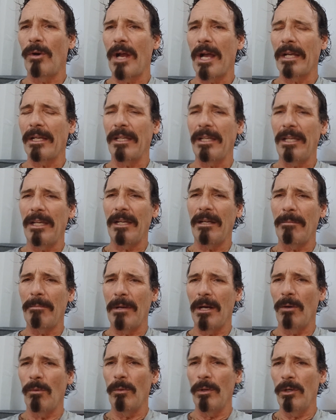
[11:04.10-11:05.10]
I get,
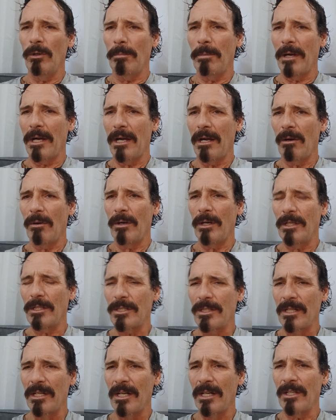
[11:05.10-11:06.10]
my willpower
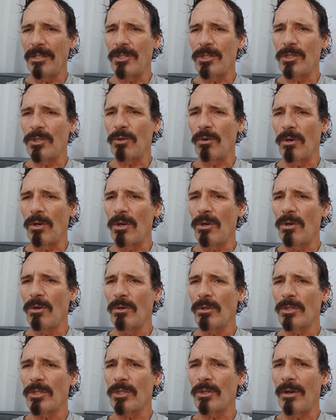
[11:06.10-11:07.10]
is not as
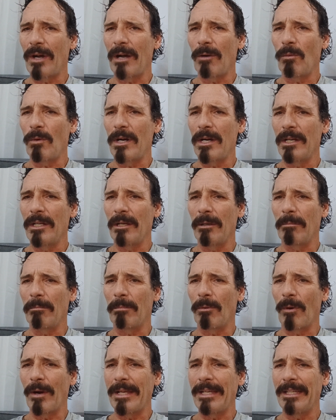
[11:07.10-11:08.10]
strong, so I wind up
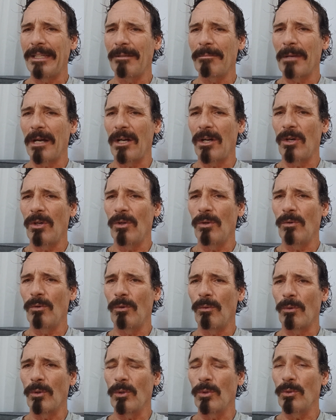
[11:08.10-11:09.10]
breaking my own
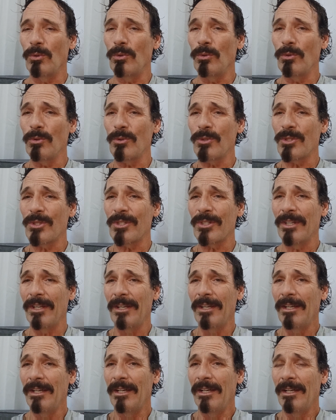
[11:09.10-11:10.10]
rules
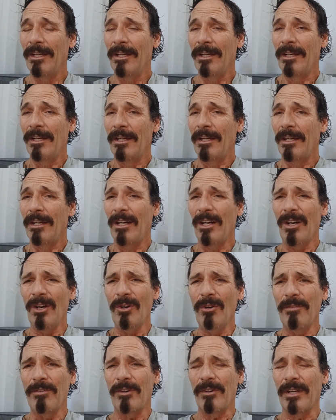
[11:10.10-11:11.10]

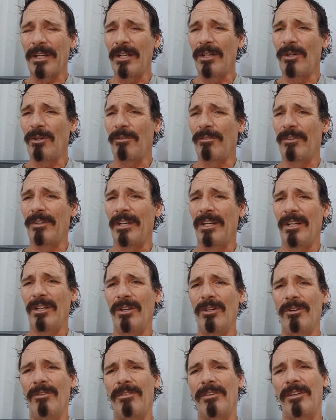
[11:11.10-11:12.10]
over and over and
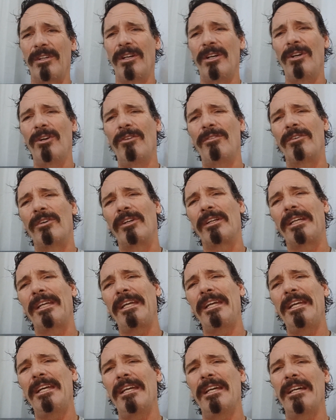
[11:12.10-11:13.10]
over and over
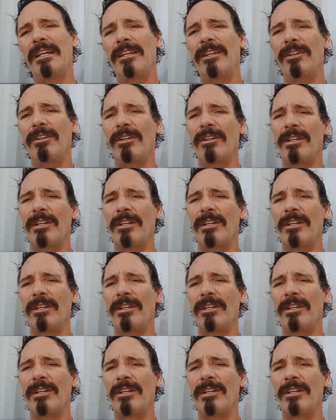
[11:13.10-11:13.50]
again.